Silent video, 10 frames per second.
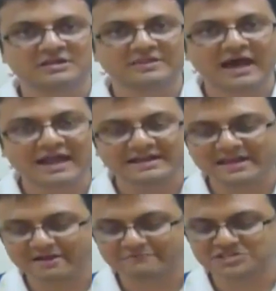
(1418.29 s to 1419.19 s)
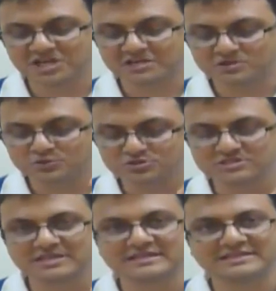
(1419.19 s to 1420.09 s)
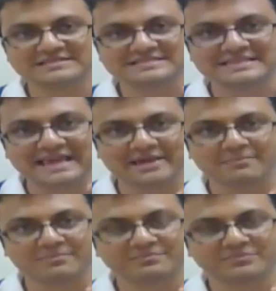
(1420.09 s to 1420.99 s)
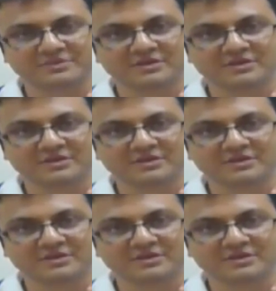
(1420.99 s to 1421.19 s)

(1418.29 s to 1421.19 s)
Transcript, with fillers: The idea which I used in this game